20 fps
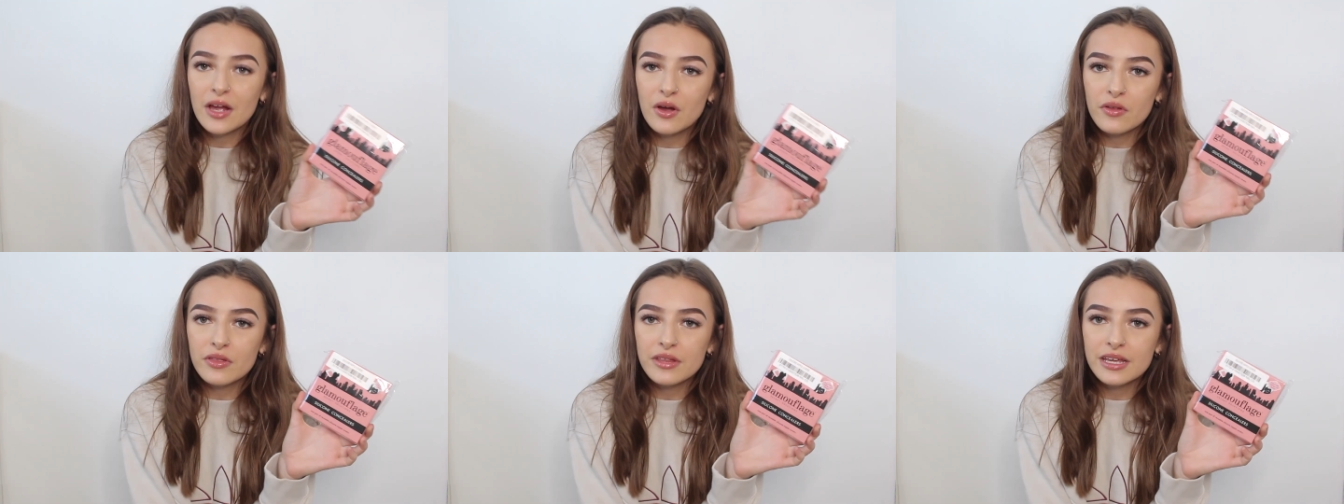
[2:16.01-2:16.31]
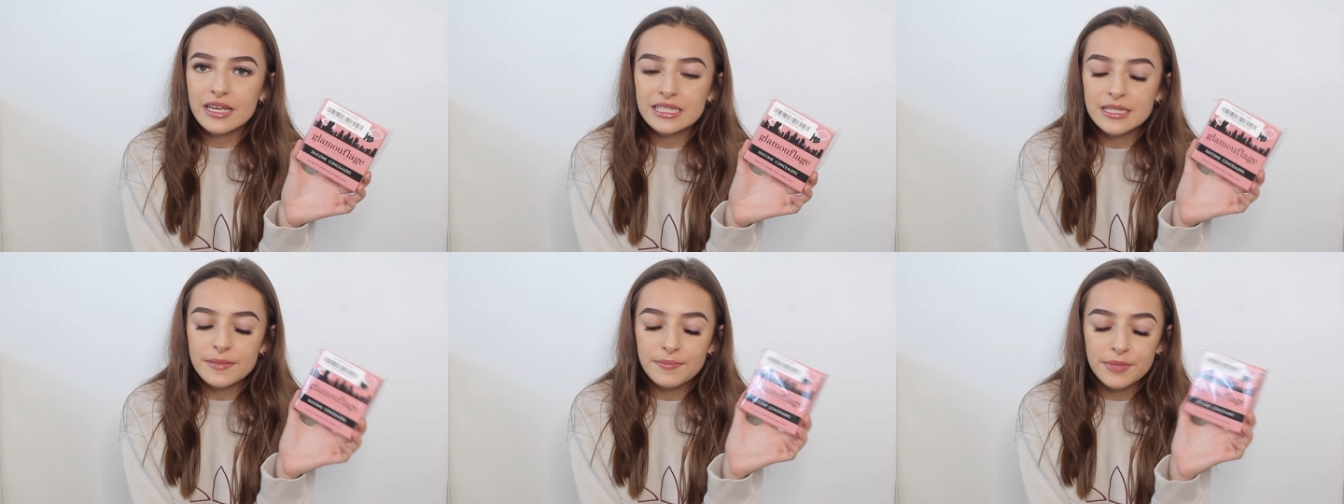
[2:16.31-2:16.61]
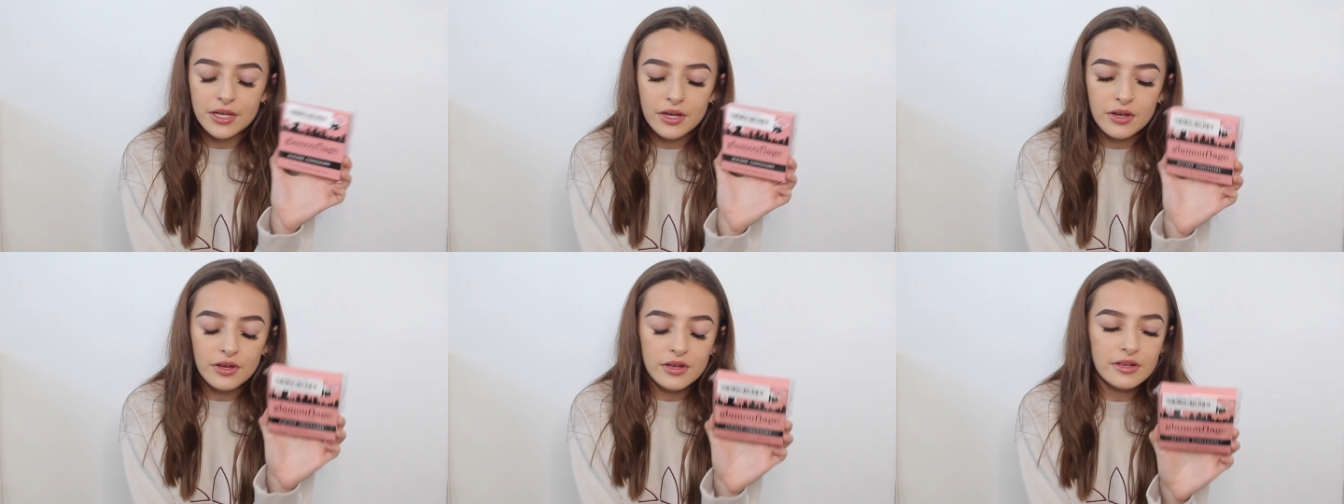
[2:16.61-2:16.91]
I got these
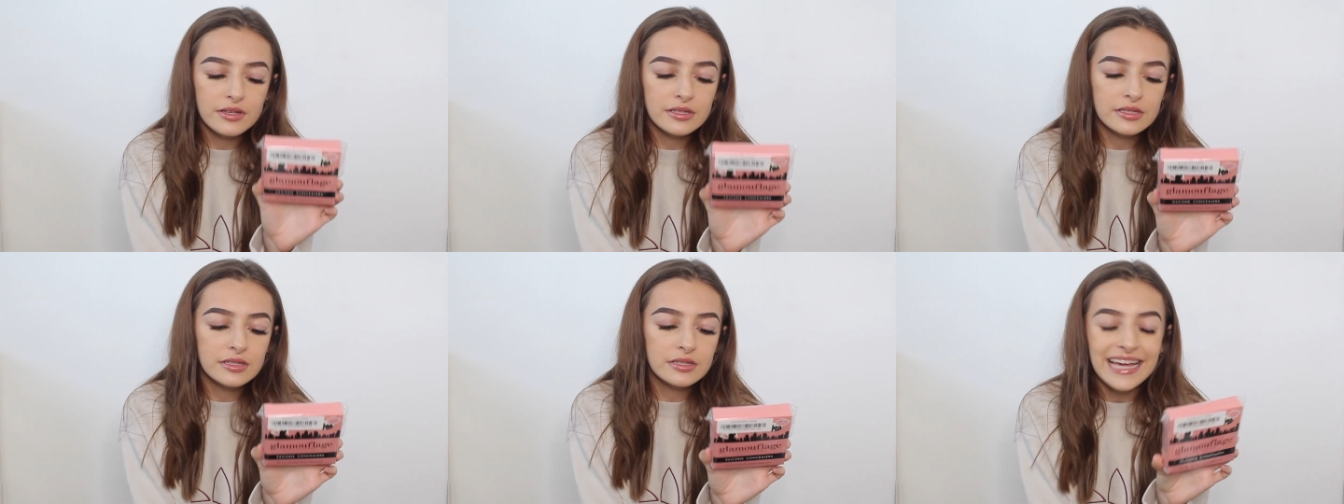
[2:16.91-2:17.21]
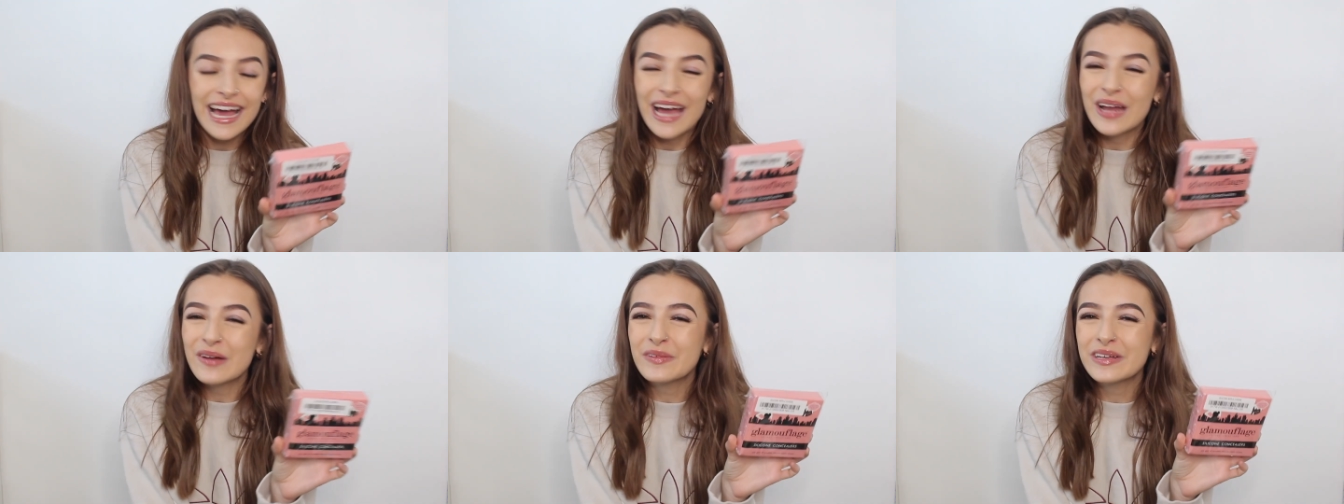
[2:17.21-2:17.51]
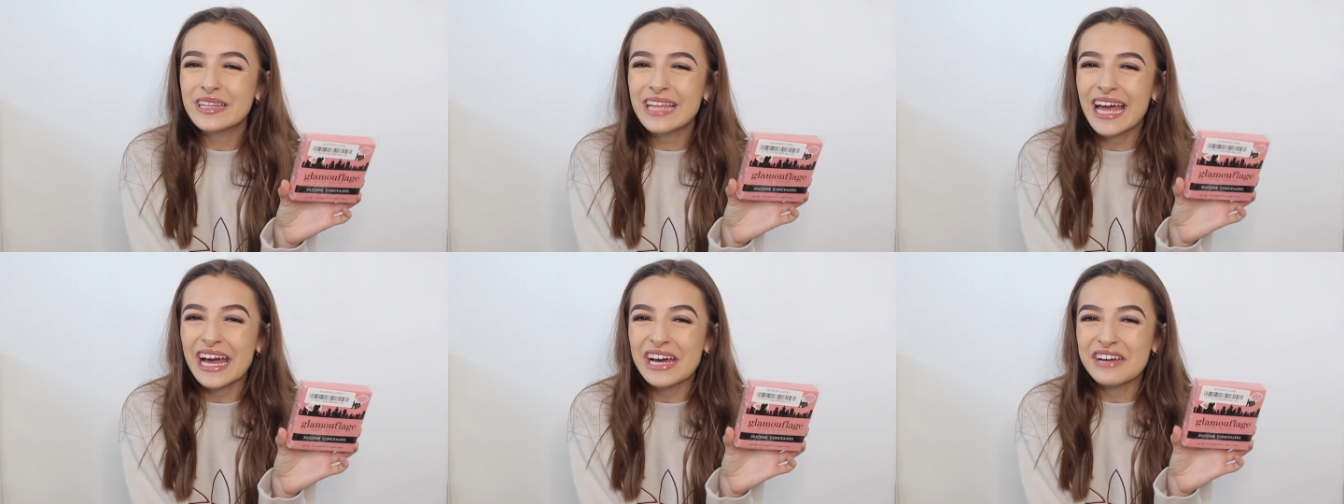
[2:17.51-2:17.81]
because I don't
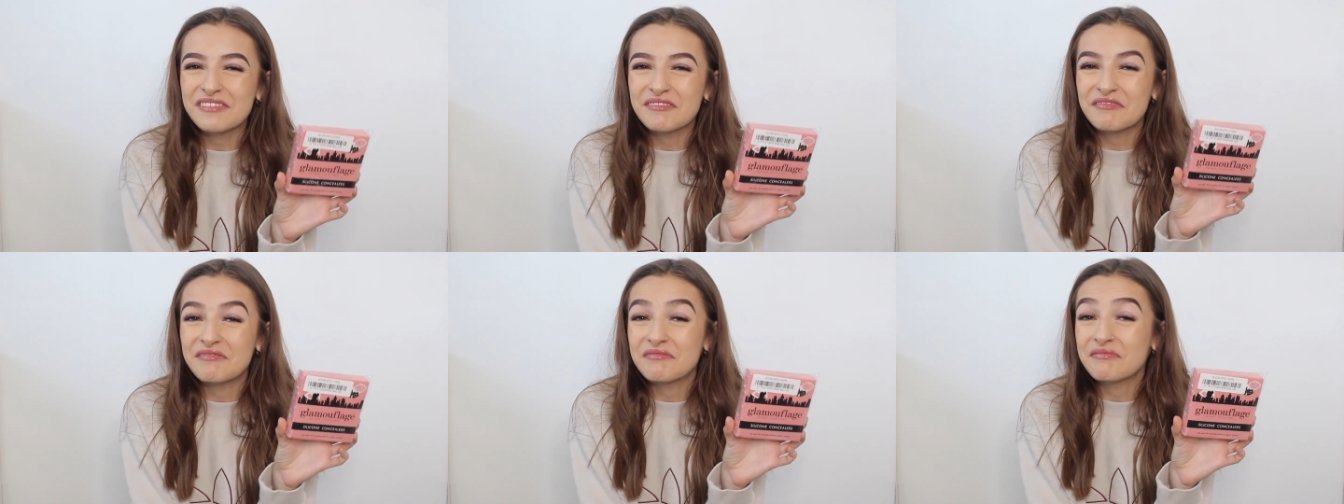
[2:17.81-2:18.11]
really have